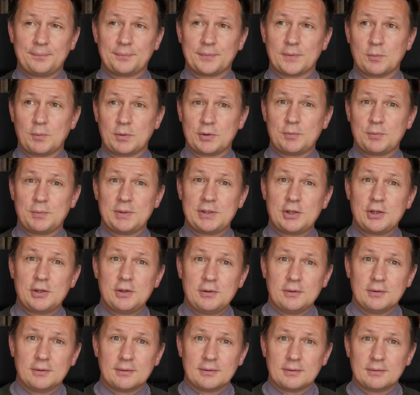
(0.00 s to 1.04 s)

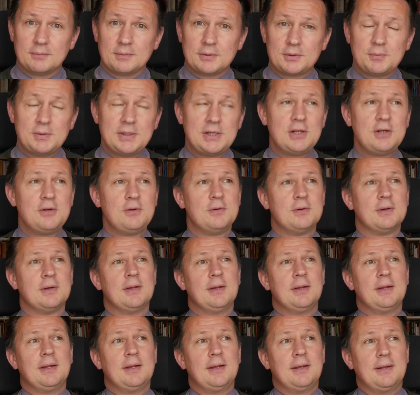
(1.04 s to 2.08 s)
You
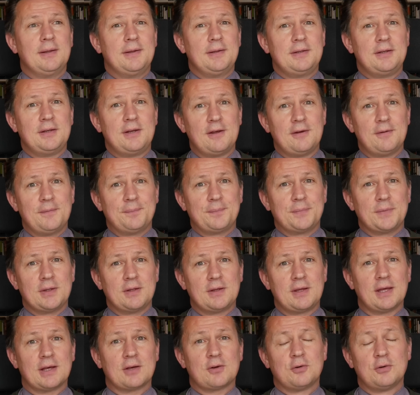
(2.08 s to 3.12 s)
know, you
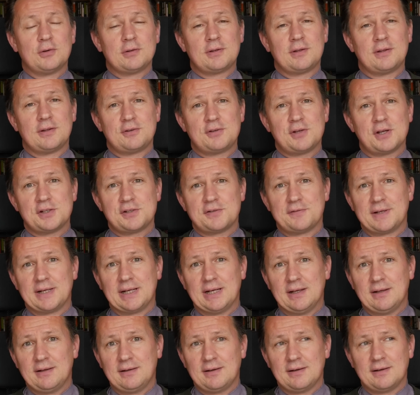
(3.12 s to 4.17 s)
get called to the Church of
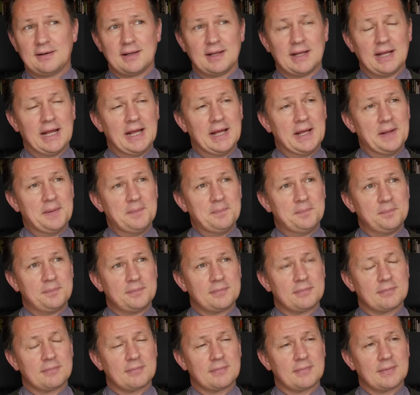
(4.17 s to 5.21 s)
England,
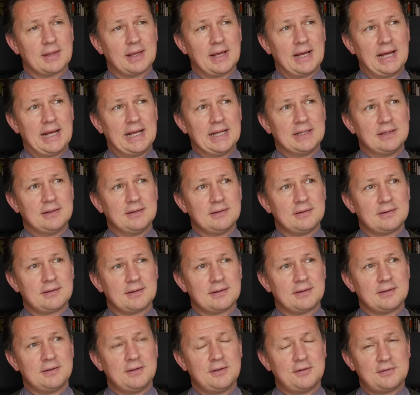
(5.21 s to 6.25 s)
and
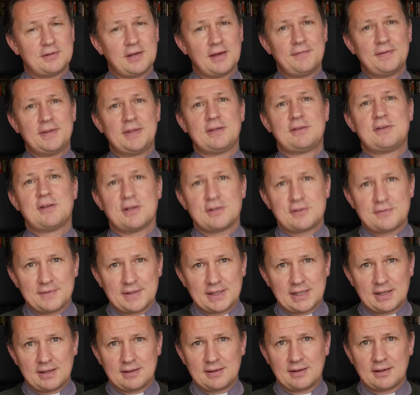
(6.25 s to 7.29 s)
you serve in the Church of
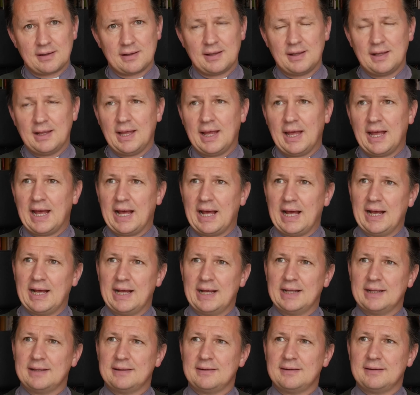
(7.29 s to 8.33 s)
England,
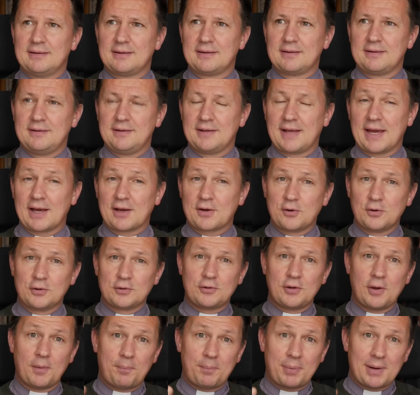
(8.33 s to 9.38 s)
and you get called
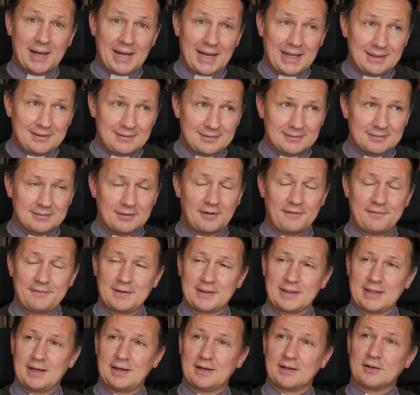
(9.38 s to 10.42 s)
to a place. I feel
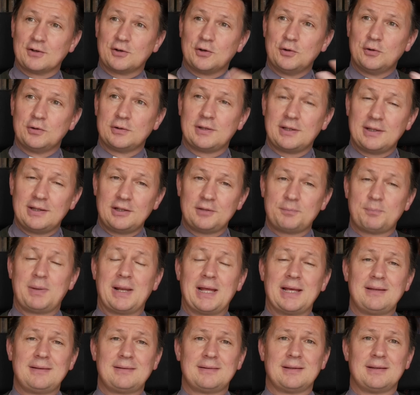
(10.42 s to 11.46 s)
that I'm called to this
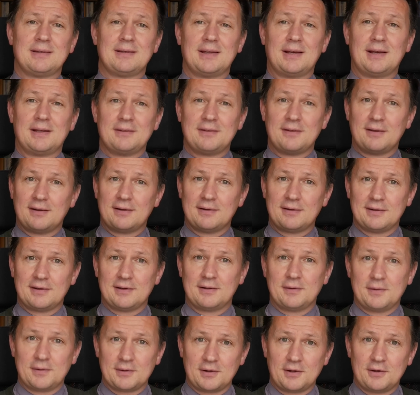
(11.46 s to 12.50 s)
place, and I
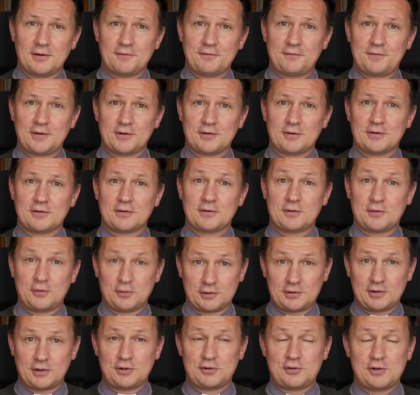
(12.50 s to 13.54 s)
feel
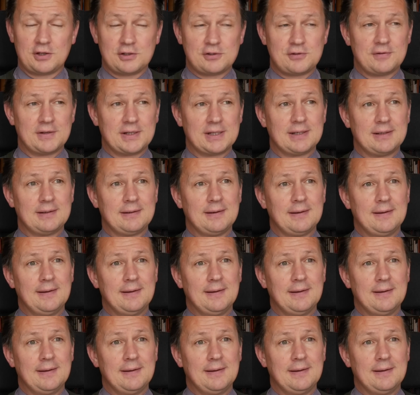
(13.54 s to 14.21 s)
called to the Church of England.